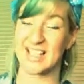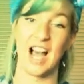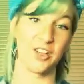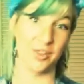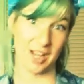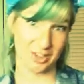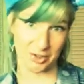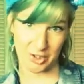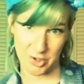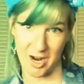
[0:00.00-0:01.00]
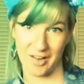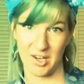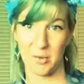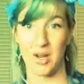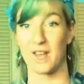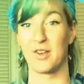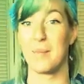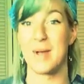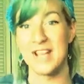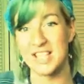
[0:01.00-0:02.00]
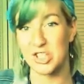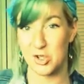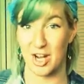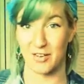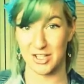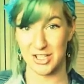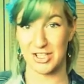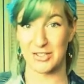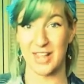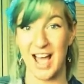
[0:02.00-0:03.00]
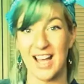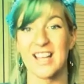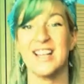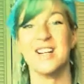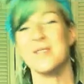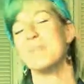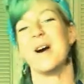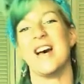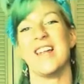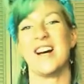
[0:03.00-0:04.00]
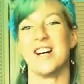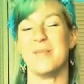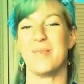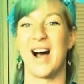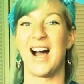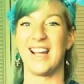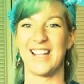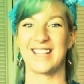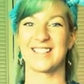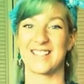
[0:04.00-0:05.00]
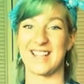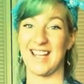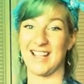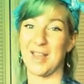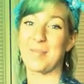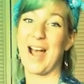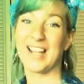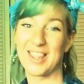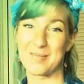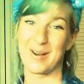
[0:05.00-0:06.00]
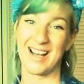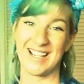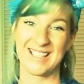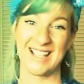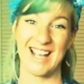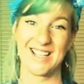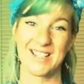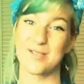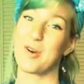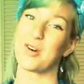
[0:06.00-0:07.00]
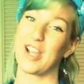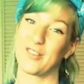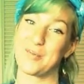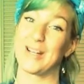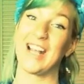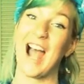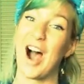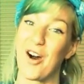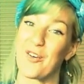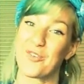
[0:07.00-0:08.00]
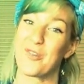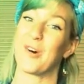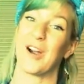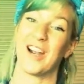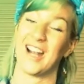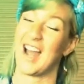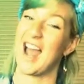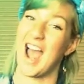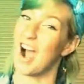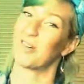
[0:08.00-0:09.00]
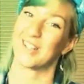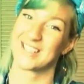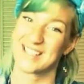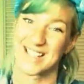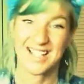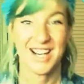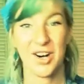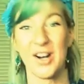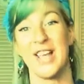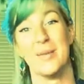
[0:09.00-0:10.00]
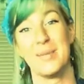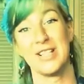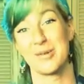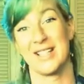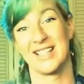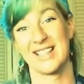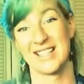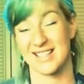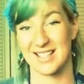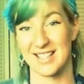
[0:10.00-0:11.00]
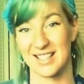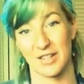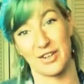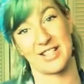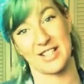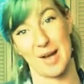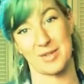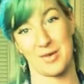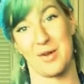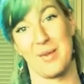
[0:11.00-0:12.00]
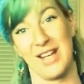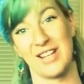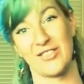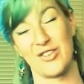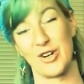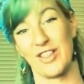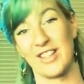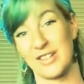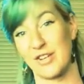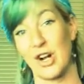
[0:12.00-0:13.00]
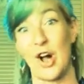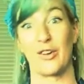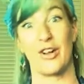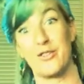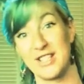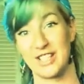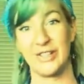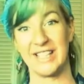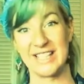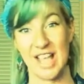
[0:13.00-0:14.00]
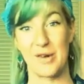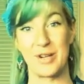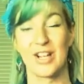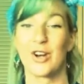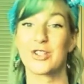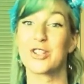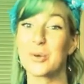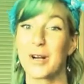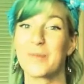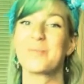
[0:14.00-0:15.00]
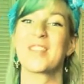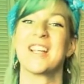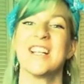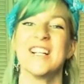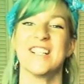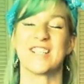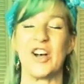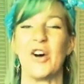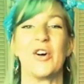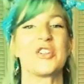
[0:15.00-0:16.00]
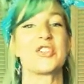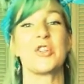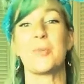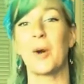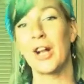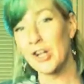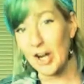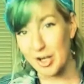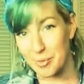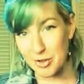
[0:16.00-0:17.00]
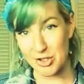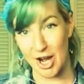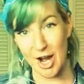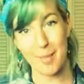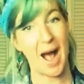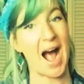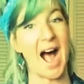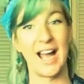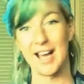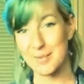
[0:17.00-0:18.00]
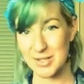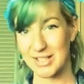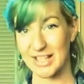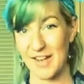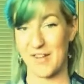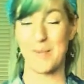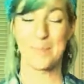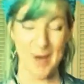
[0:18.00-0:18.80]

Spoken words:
I do not do the driving. We have an amazing driver to do that, but I get to stay in the back of the bus and smoke everybody out for hours in between the different stops that we make for the different Colorado facilities that we go to tour. So super incredible job. I absolutely love it.